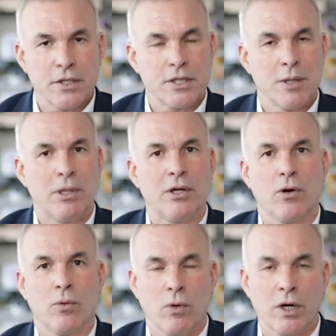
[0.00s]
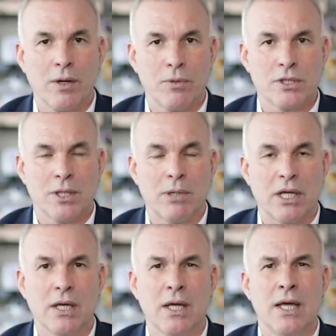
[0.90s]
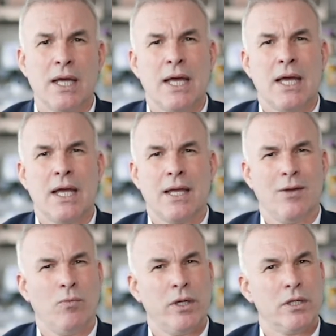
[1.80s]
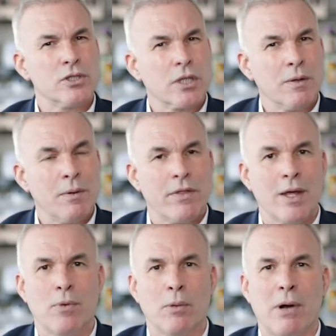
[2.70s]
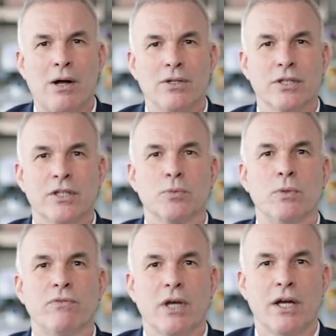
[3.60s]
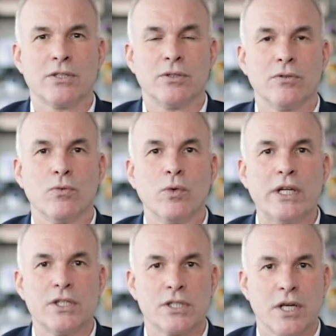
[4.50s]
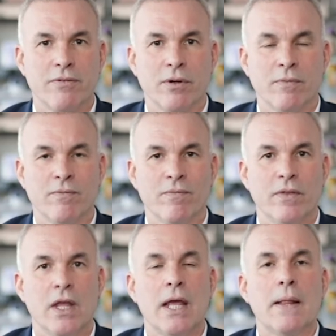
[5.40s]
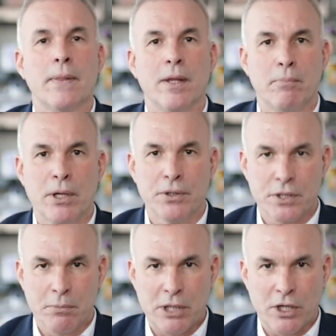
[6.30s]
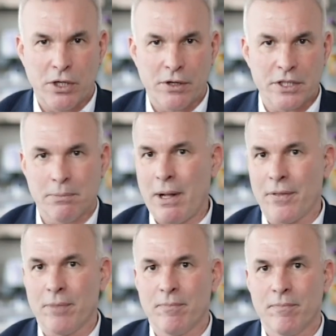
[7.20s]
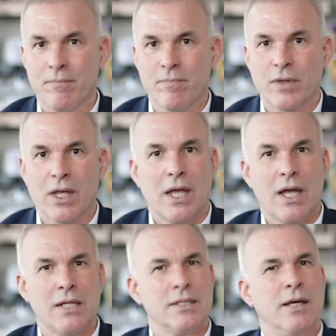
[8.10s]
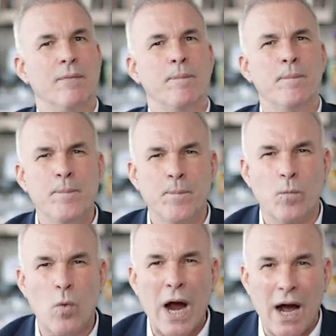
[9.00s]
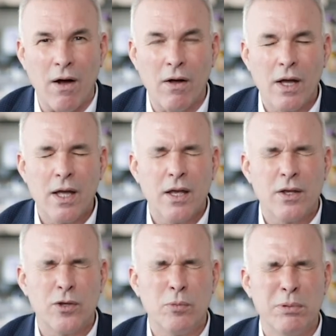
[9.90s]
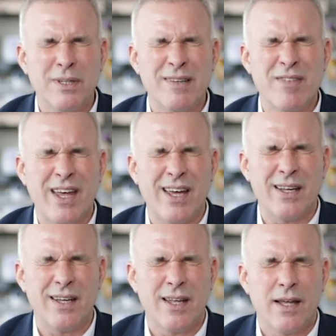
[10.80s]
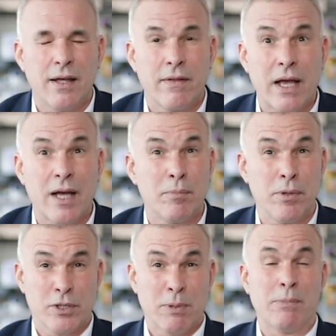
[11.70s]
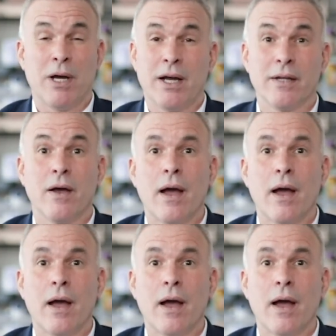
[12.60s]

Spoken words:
to somebody or working with somebody and we disagree with them on politics, we've got to rediscover the ability to be curious about them and say, wow, you believe that? That kind of blows my mind.